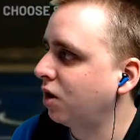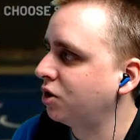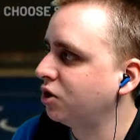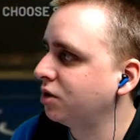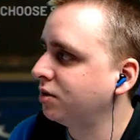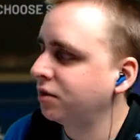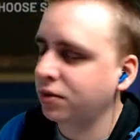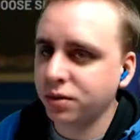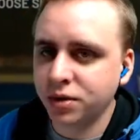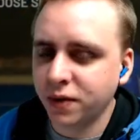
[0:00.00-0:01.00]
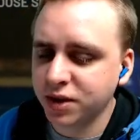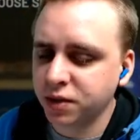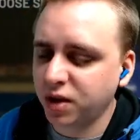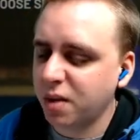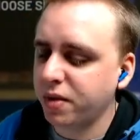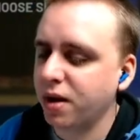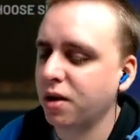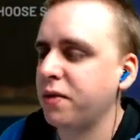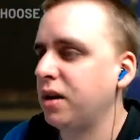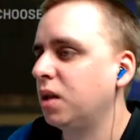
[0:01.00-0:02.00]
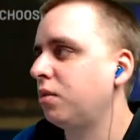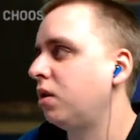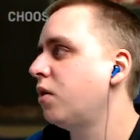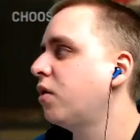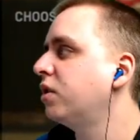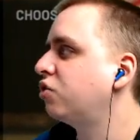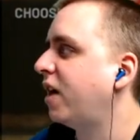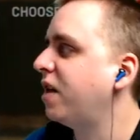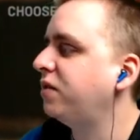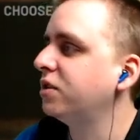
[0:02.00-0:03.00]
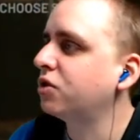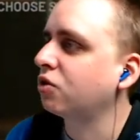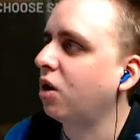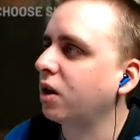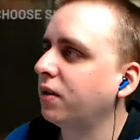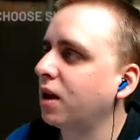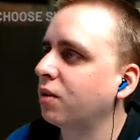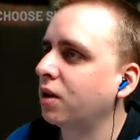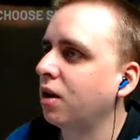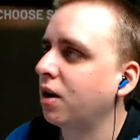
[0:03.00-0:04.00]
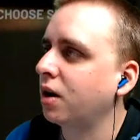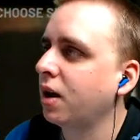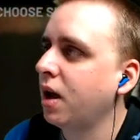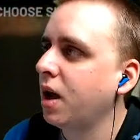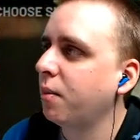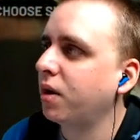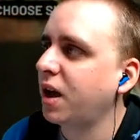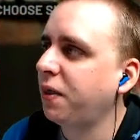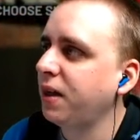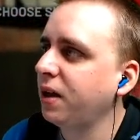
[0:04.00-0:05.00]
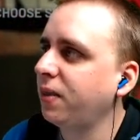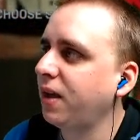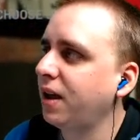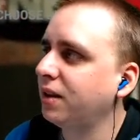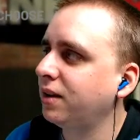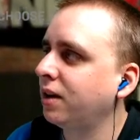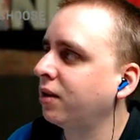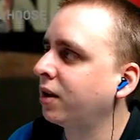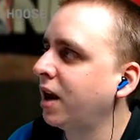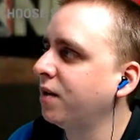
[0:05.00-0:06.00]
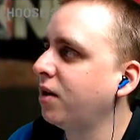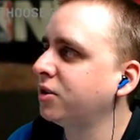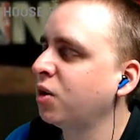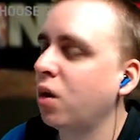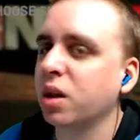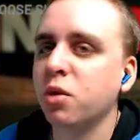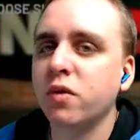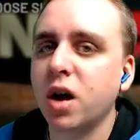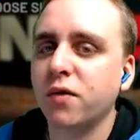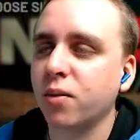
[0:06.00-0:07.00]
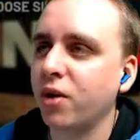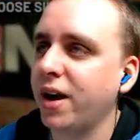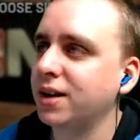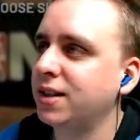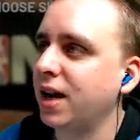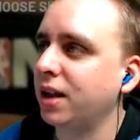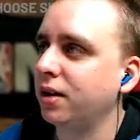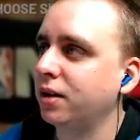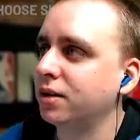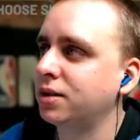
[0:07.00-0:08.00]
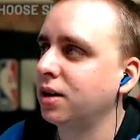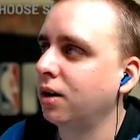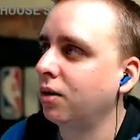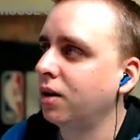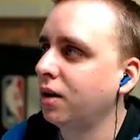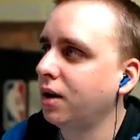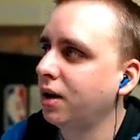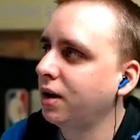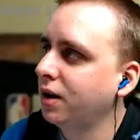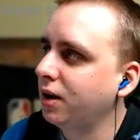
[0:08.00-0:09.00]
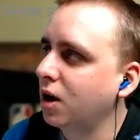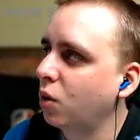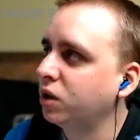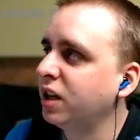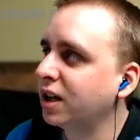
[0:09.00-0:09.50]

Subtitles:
rushers, defensive linemen that are available, although the draft is strong in that regard. But I think that they're kind of also want to move on from Ryan Tannehill. So, you know, when you